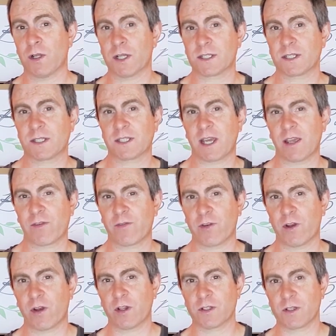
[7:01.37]
lot to take
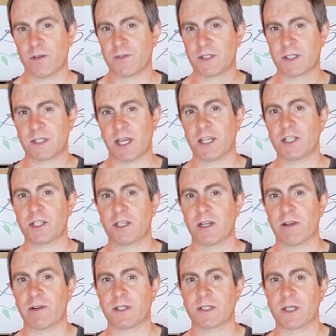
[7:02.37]
photos of
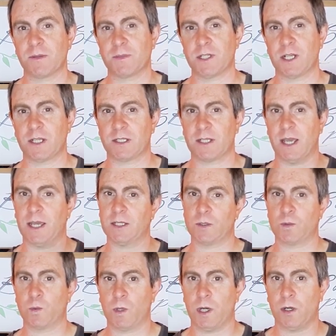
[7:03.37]
stationary subjects
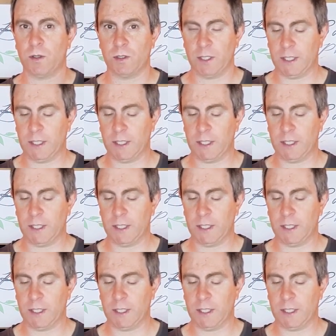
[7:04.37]
as well.